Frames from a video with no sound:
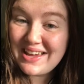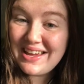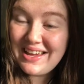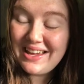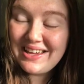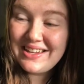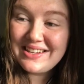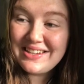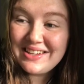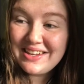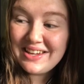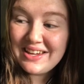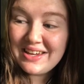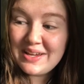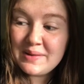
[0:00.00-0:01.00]
and
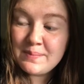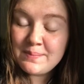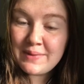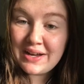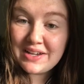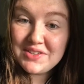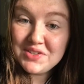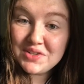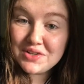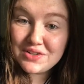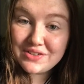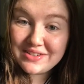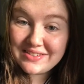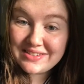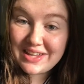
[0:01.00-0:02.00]
my
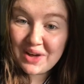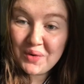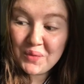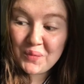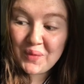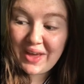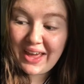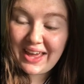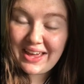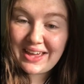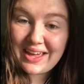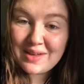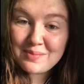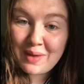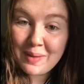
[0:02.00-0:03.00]
two-year-old is now awake
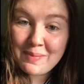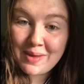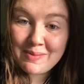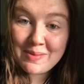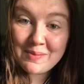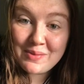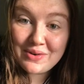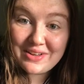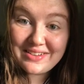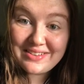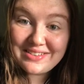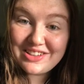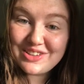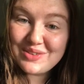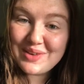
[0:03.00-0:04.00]
and my baby boy is
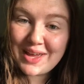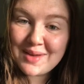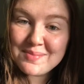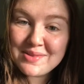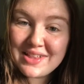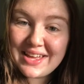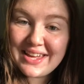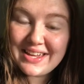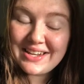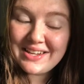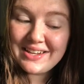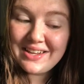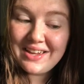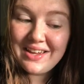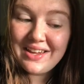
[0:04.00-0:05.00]
still awake playing.
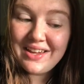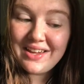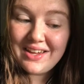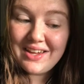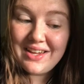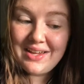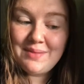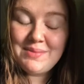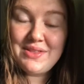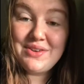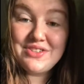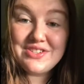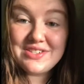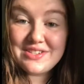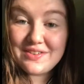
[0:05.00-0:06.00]
But
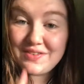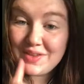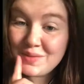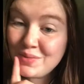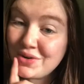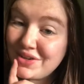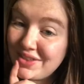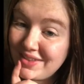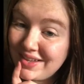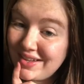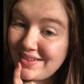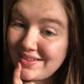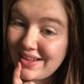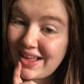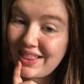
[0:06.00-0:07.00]
there's just a few more
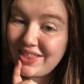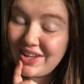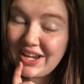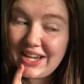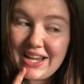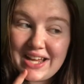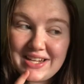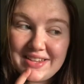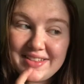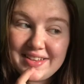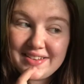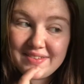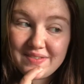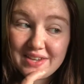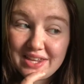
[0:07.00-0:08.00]
things I thought I'd add to this
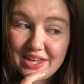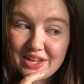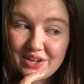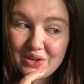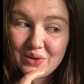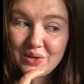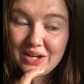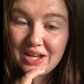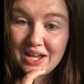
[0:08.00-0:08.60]
video.